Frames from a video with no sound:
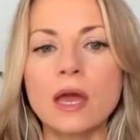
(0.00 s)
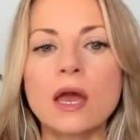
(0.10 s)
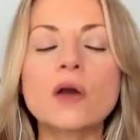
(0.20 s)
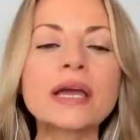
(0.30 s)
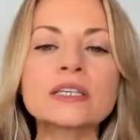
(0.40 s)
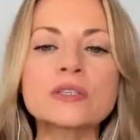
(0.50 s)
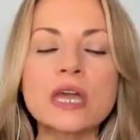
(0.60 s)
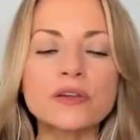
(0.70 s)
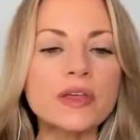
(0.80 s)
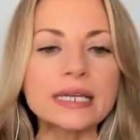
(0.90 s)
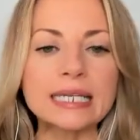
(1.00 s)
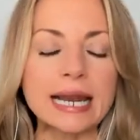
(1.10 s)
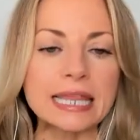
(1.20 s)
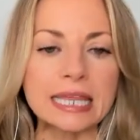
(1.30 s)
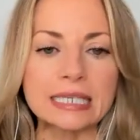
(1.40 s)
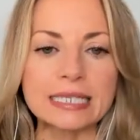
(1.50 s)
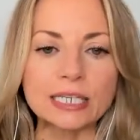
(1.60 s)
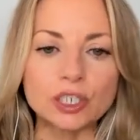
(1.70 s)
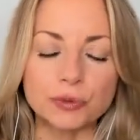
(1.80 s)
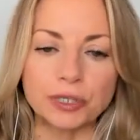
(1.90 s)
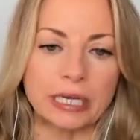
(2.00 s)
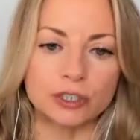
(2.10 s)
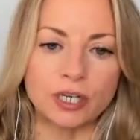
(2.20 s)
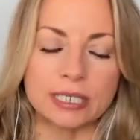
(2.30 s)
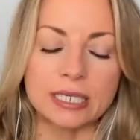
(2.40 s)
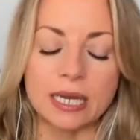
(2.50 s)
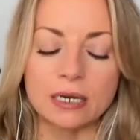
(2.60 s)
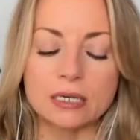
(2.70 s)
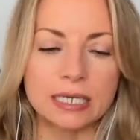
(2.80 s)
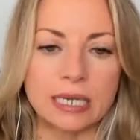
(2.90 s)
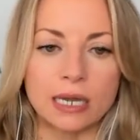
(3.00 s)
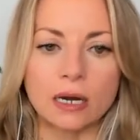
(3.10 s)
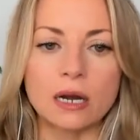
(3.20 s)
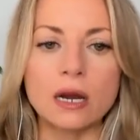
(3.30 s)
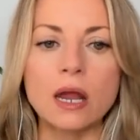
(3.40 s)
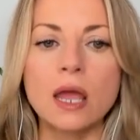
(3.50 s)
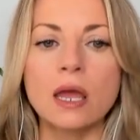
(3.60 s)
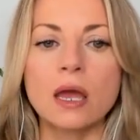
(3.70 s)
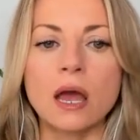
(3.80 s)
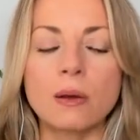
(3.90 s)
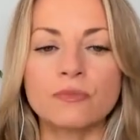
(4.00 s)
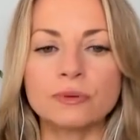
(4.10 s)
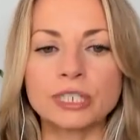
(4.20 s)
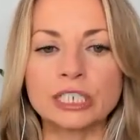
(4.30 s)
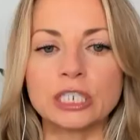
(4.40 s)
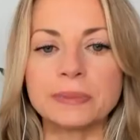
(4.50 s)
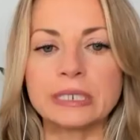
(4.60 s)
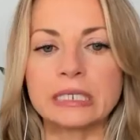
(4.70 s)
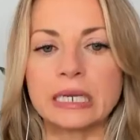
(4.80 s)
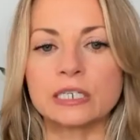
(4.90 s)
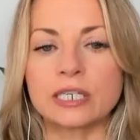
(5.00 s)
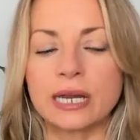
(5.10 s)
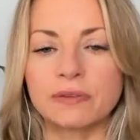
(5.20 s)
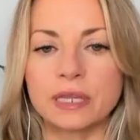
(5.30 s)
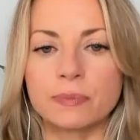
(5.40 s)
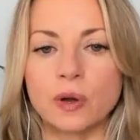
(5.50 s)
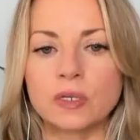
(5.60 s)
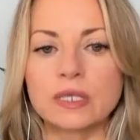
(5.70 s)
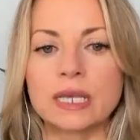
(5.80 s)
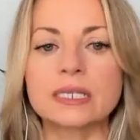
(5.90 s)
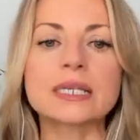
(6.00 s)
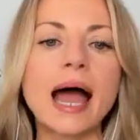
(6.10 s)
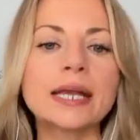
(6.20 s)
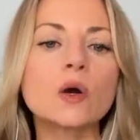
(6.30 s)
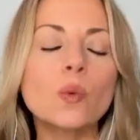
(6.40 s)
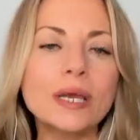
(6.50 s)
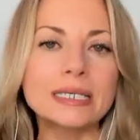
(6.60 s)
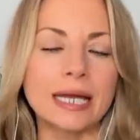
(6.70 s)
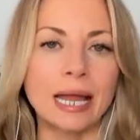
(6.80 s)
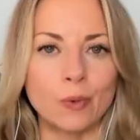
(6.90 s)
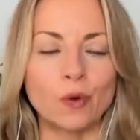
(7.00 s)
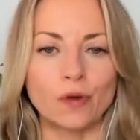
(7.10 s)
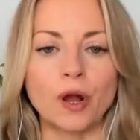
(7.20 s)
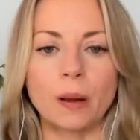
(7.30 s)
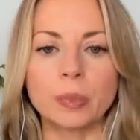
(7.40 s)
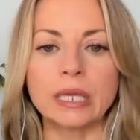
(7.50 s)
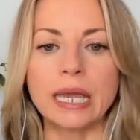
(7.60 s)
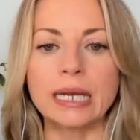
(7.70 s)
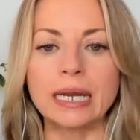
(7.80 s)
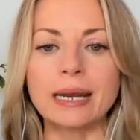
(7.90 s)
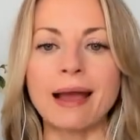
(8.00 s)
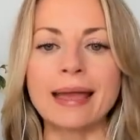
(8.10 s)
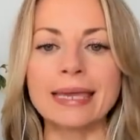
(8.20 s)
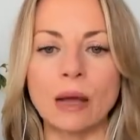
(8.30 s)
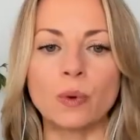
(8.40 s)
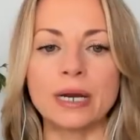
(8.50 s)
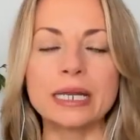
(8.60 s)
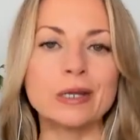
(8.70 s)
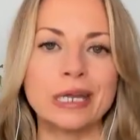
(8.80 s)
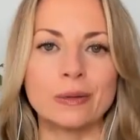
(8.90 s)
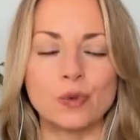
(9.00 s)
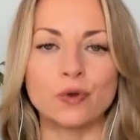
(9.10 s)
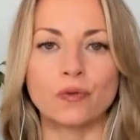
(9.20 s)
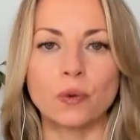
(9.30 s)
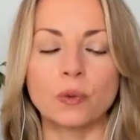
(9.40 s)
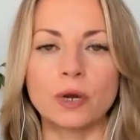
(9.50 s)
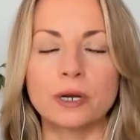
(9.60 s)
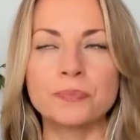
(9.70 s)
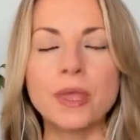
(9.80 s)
Okay, so the other thing is, and I think this is actually really interesting to hear from ChatGPT, just kind of like the bonus things, is I don't waste time overcomplicating. I get what I need and move forward.